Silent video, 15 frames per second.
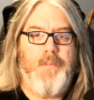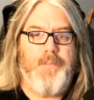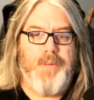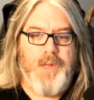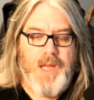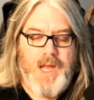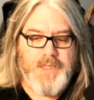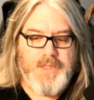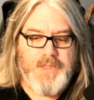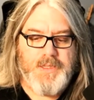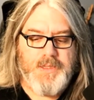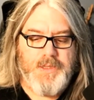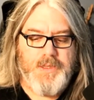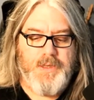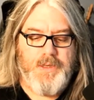
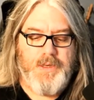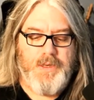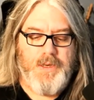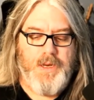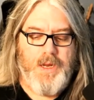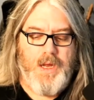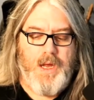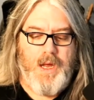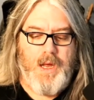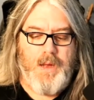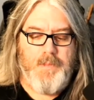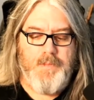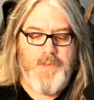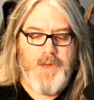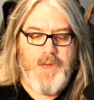Plus,
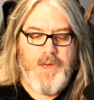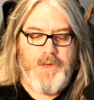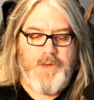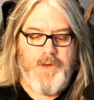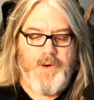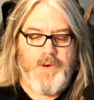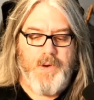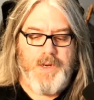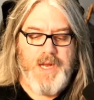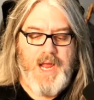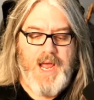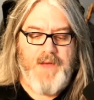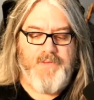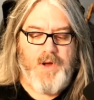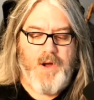um, you're going to
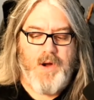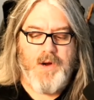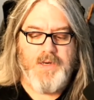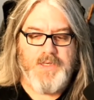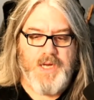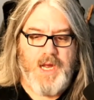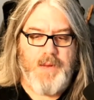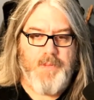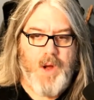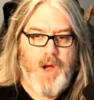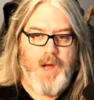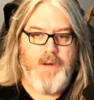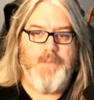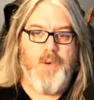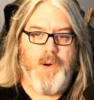have a hard time
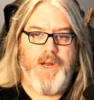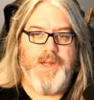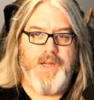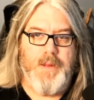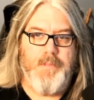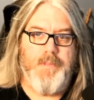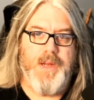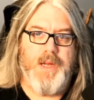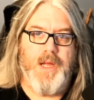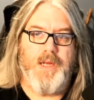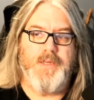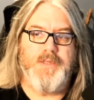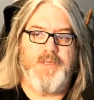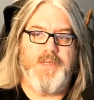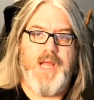onboarding them
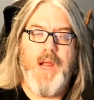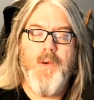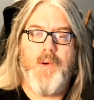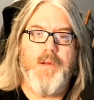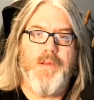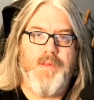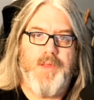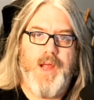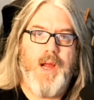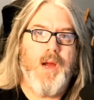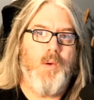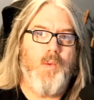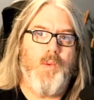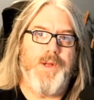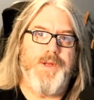because they weren't
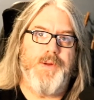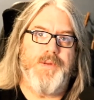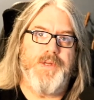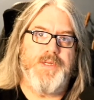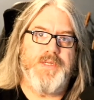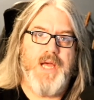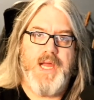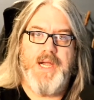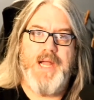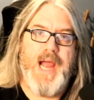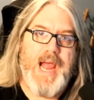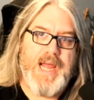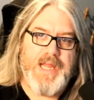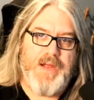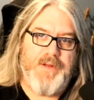there when you decided to
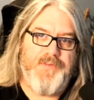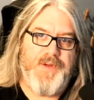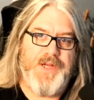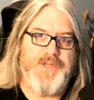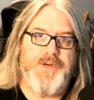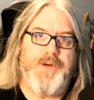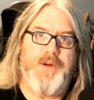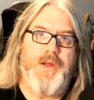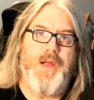add that feature,